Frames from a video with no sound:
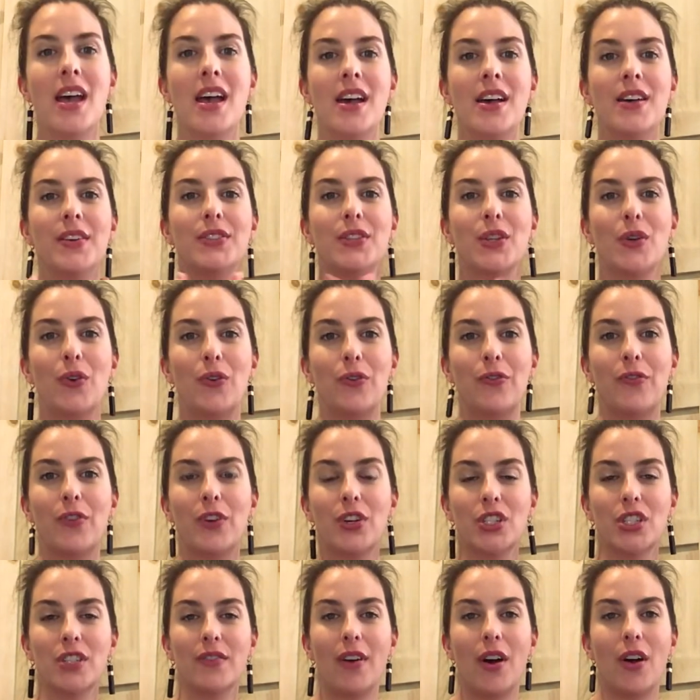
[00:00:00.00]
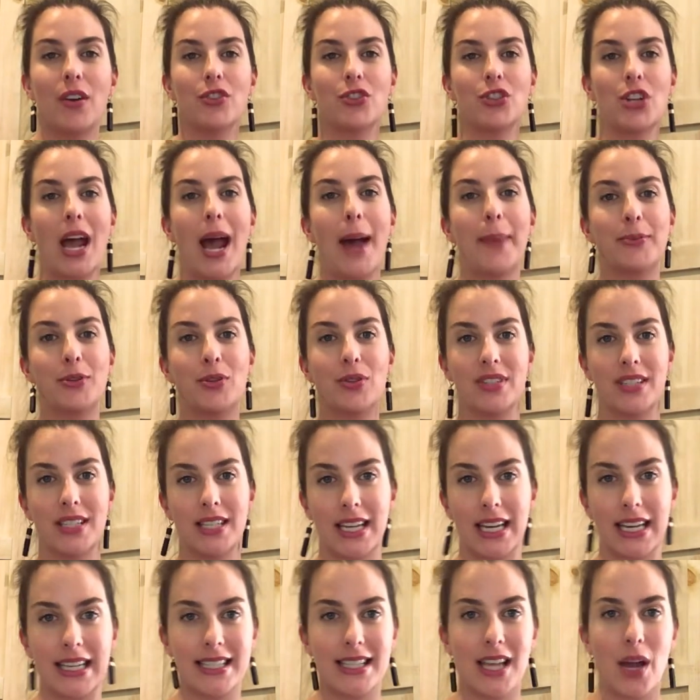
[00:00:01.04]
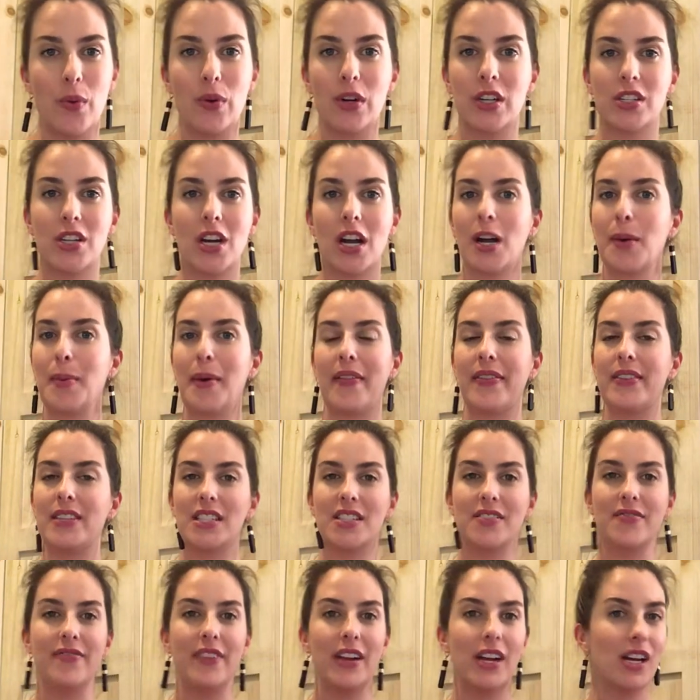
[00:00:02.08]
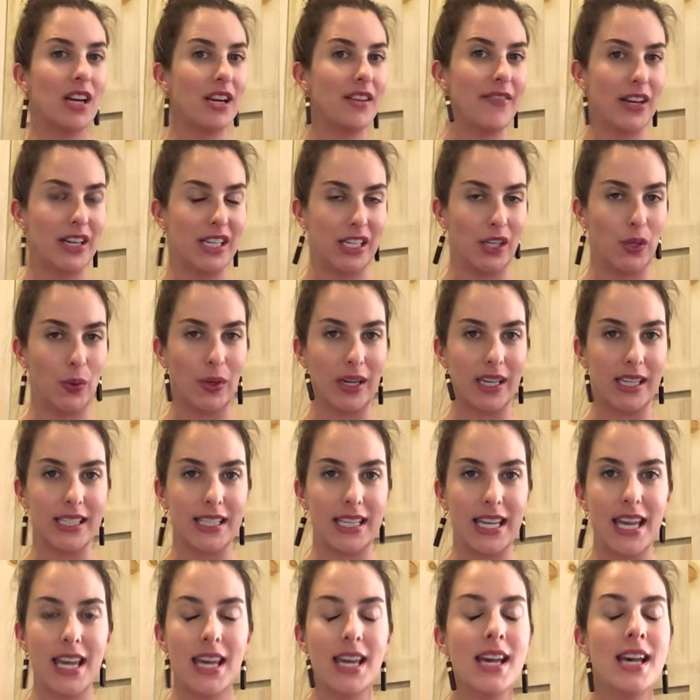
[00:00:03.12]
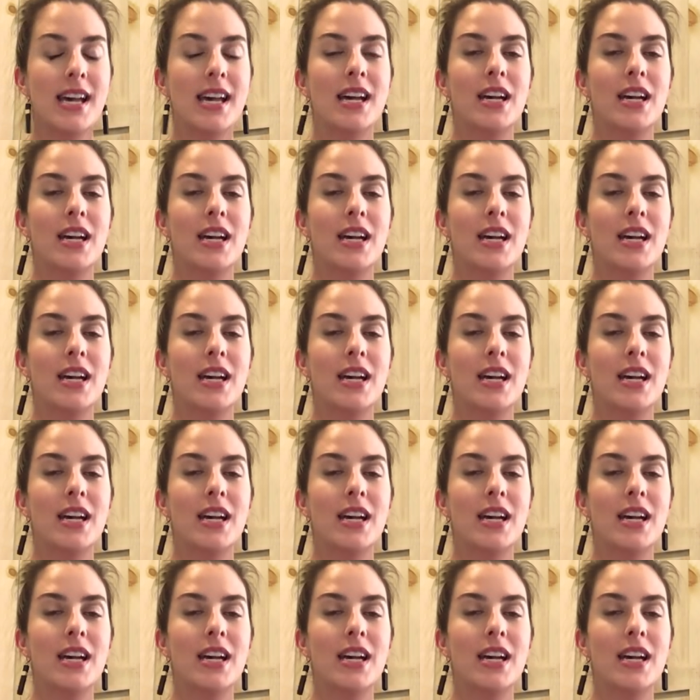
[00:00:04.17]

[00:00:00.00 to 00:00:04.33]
So first of all, chapter 6, I want to talk about this very quickly.